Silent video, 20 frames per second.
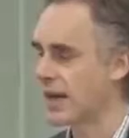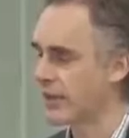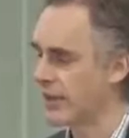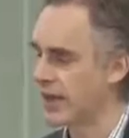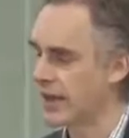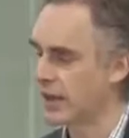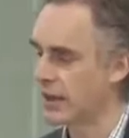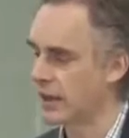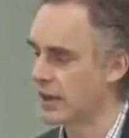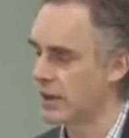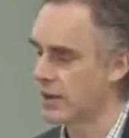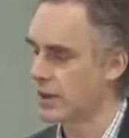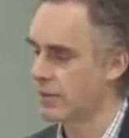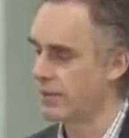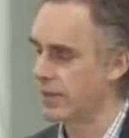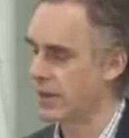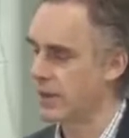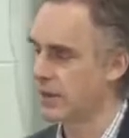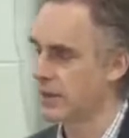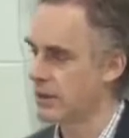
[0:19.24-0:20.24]
Like, I think the
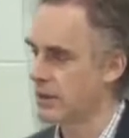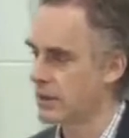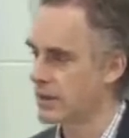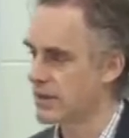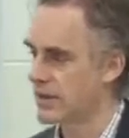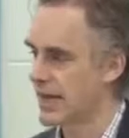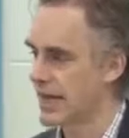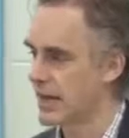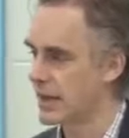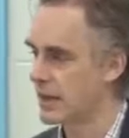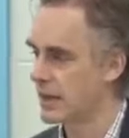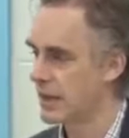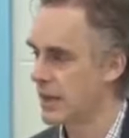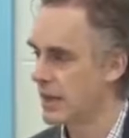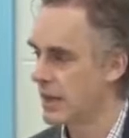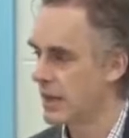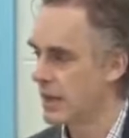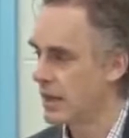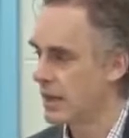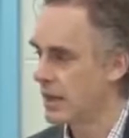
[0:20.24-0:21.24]
European state
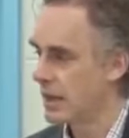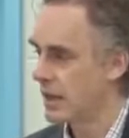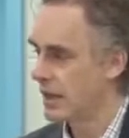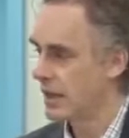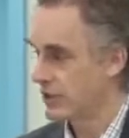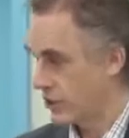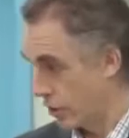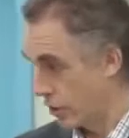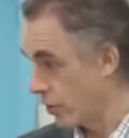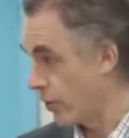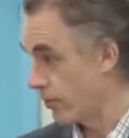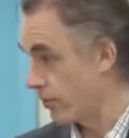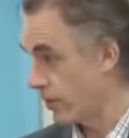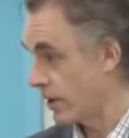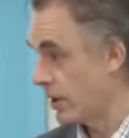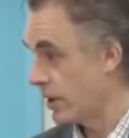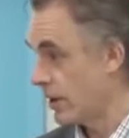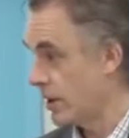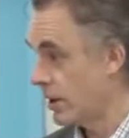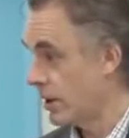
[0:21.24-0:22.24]
is
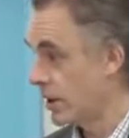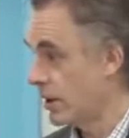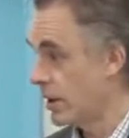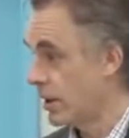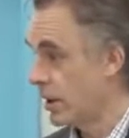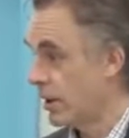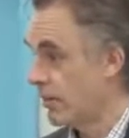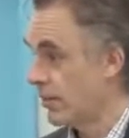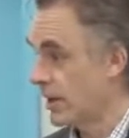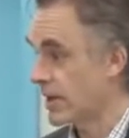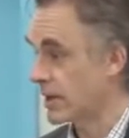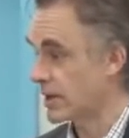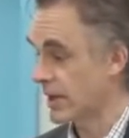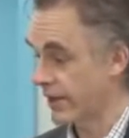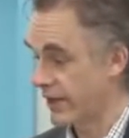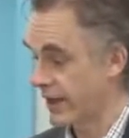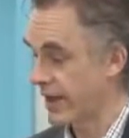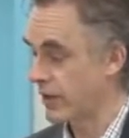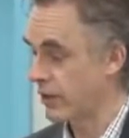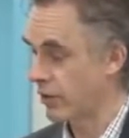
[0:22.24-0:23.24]
doomed because
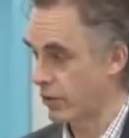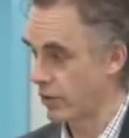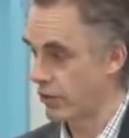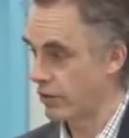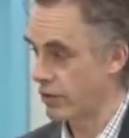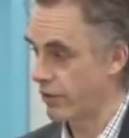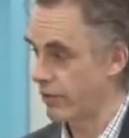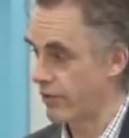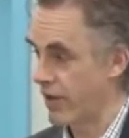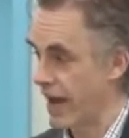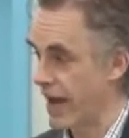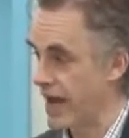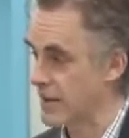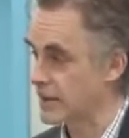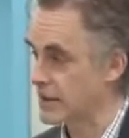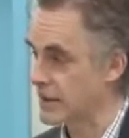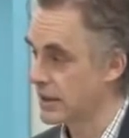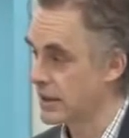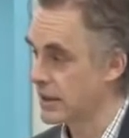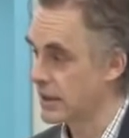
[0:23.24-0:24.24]
I think it grew too
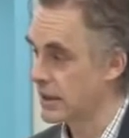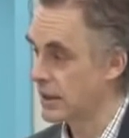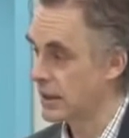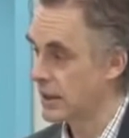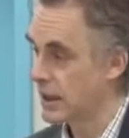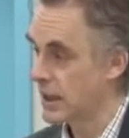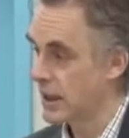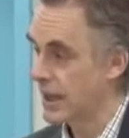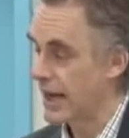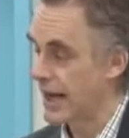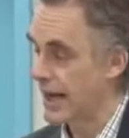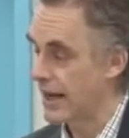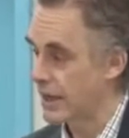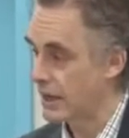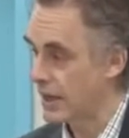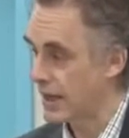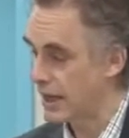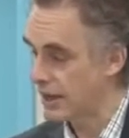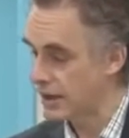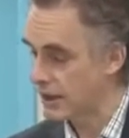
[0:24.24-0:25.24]
fast.
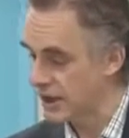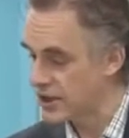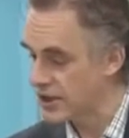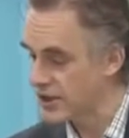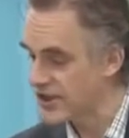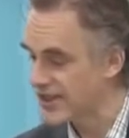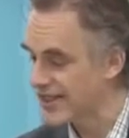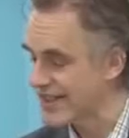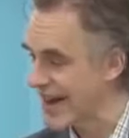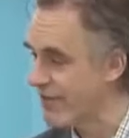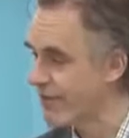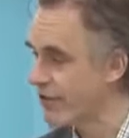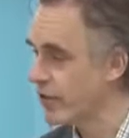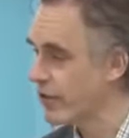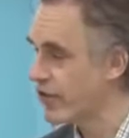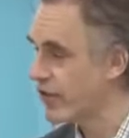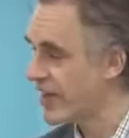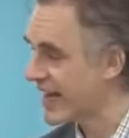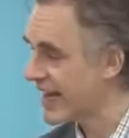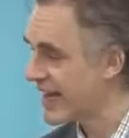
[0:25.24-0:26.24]
And it
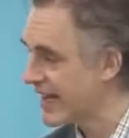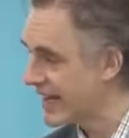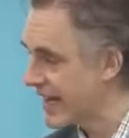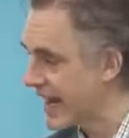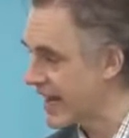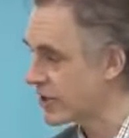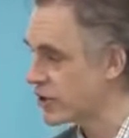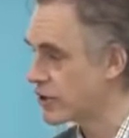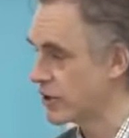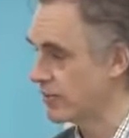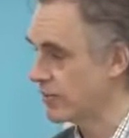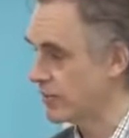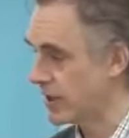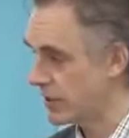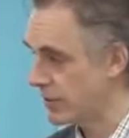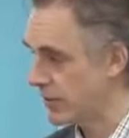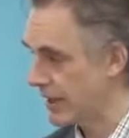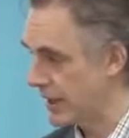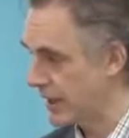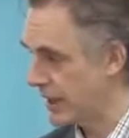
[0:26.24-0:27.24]
severed the connection
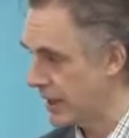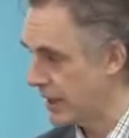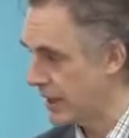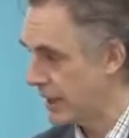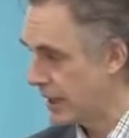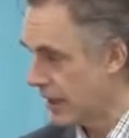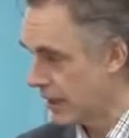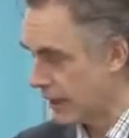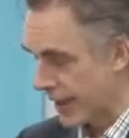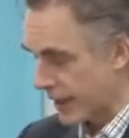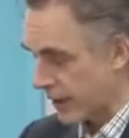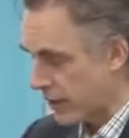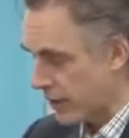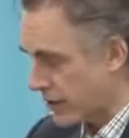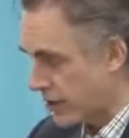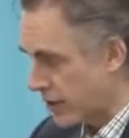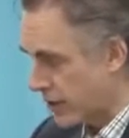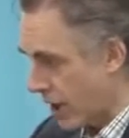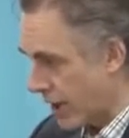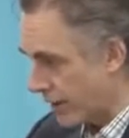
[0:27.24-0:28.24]
between, like,
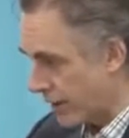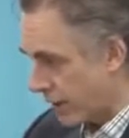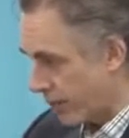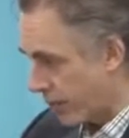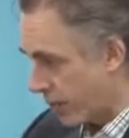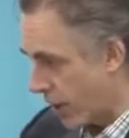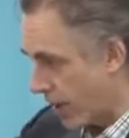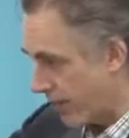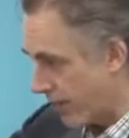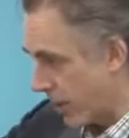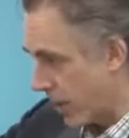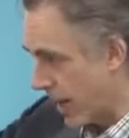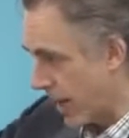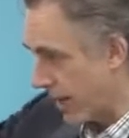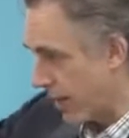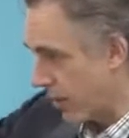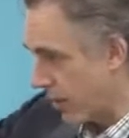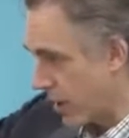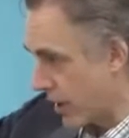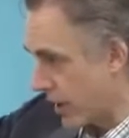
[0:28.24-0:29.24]
there's not the proper
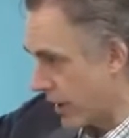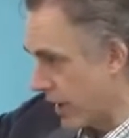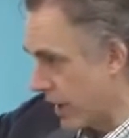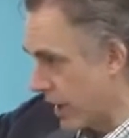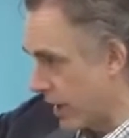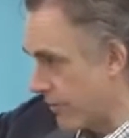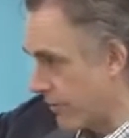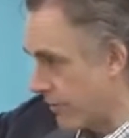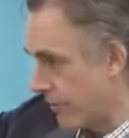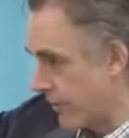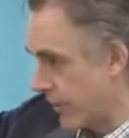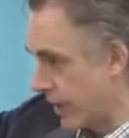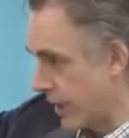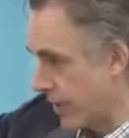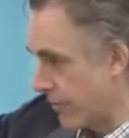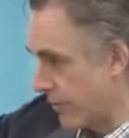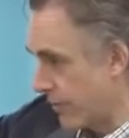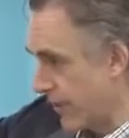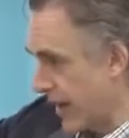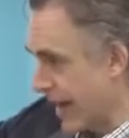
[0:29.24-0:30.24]
hierarchy
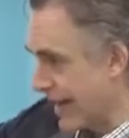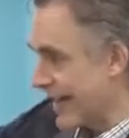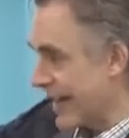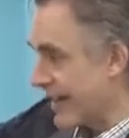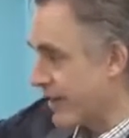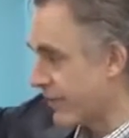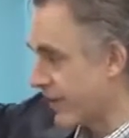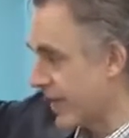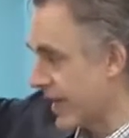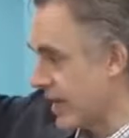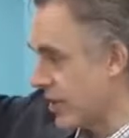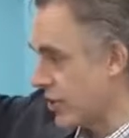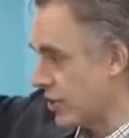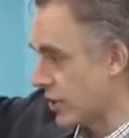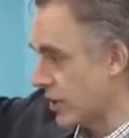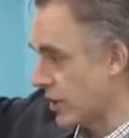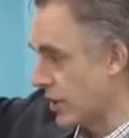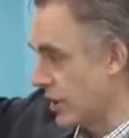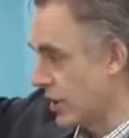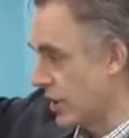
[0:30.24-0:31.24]
of
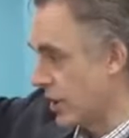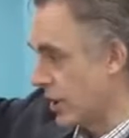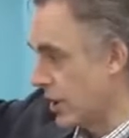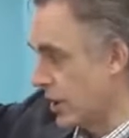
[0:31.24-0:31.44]
identification.